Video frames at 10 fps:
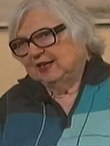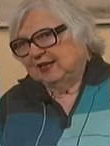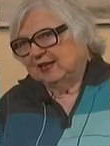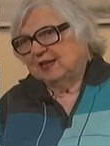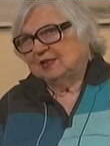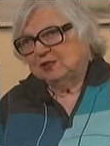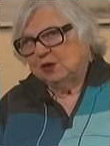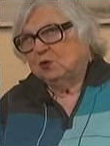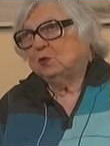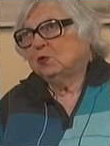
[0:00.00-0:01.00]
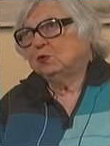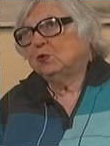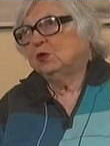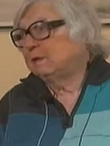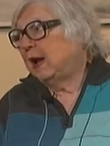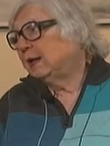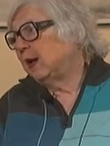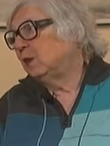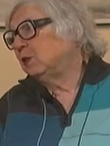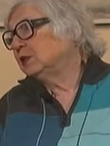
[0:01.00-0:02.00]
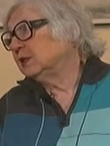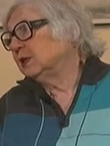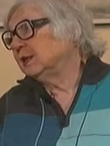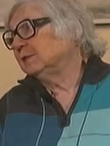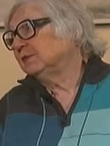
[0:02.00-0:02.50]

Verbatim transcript: and I saw a world going by, and I wasn't in it.